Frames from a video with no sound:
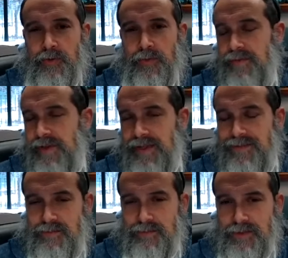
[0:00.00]
What if I have
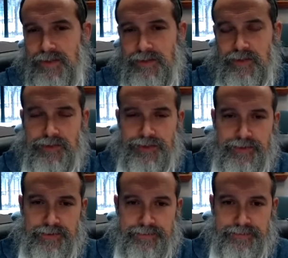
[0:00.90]
something non kosher?
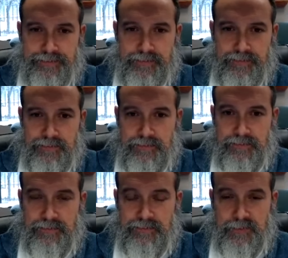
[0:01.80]

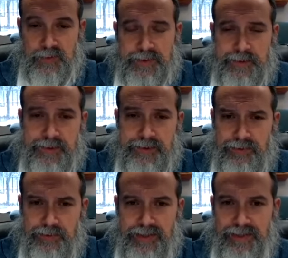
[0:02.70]
What am I supposed to
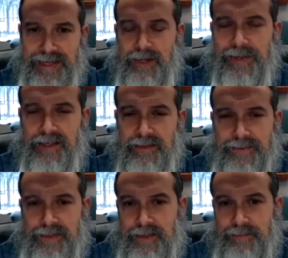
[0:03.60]
do with that? How do I
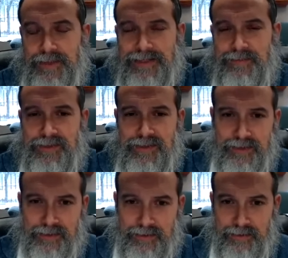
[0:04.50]
elevate it? I'm not supposed
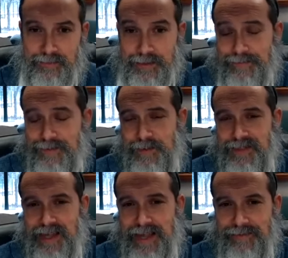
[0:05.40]
to, I'm not even
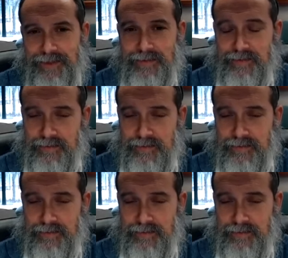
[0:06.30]
supposed to have it.